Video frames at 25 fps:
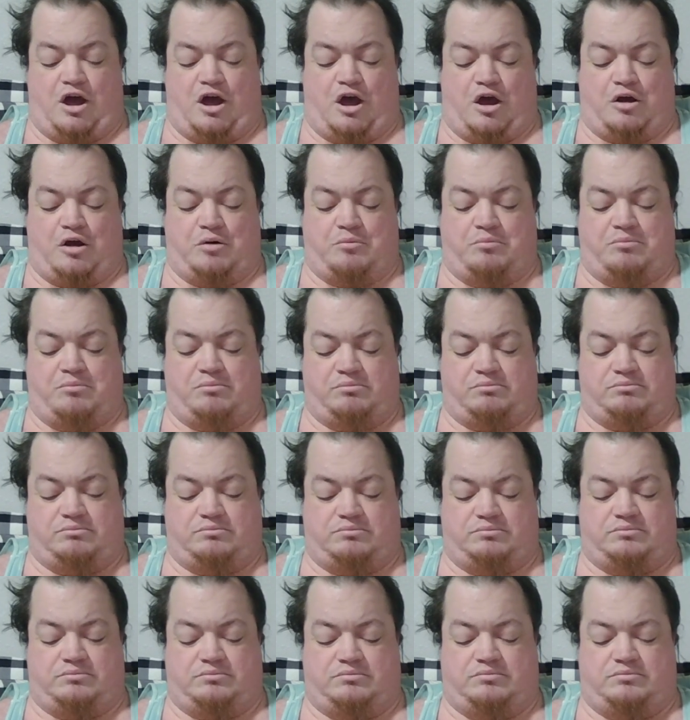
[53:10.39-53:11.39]
Um,
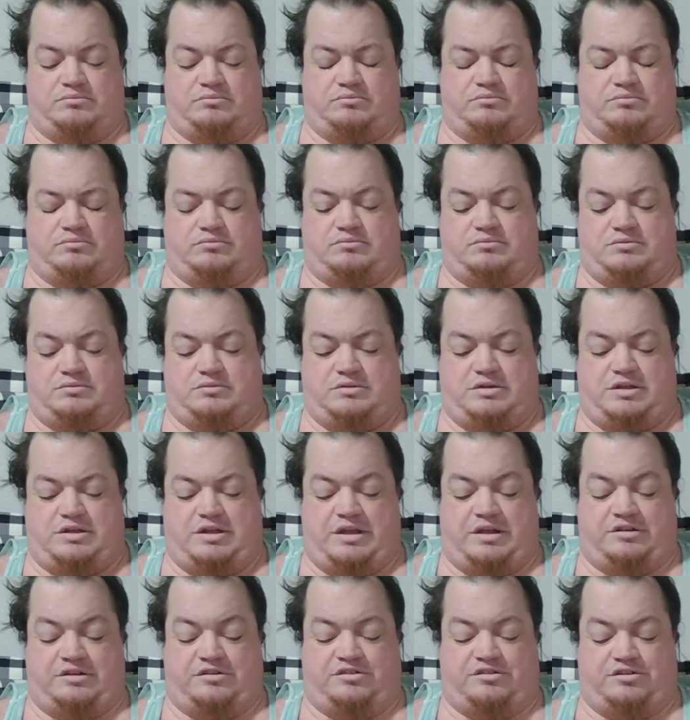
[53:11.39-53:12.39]

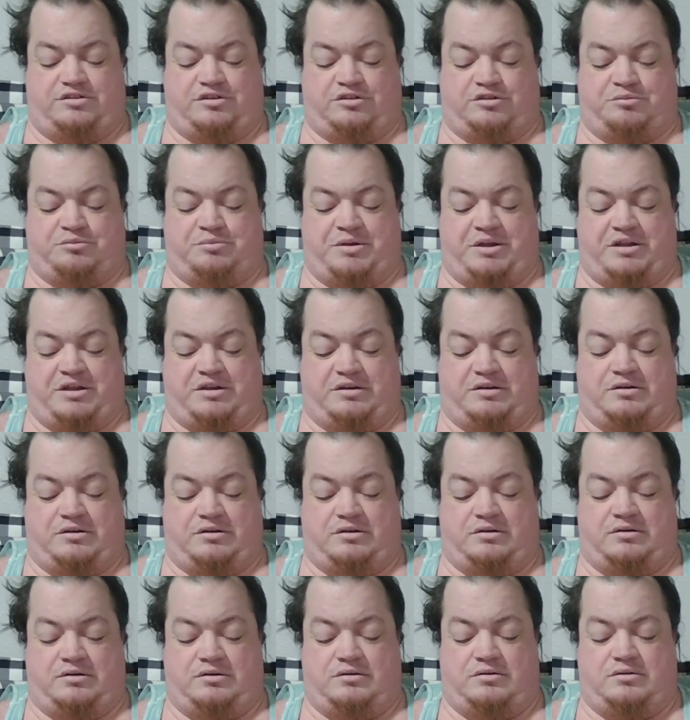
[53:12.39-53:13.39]
it's just
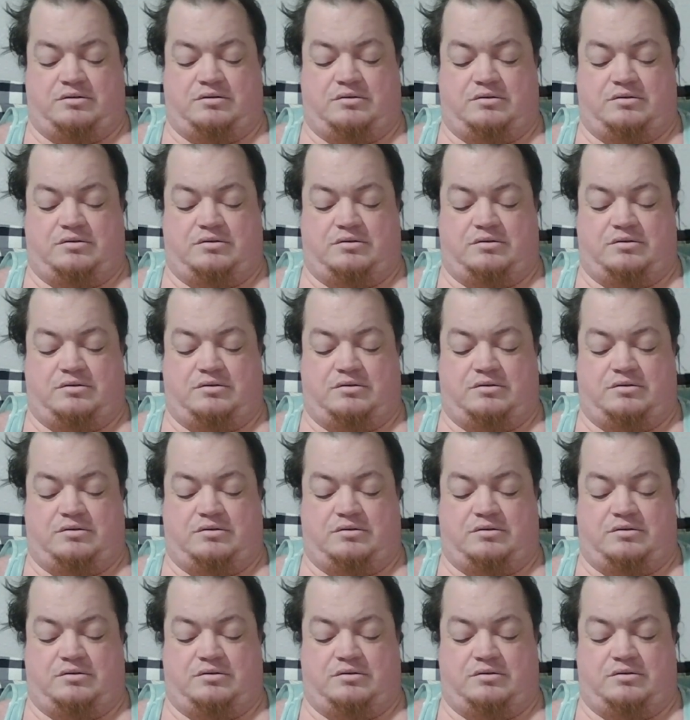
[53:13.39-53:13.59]
been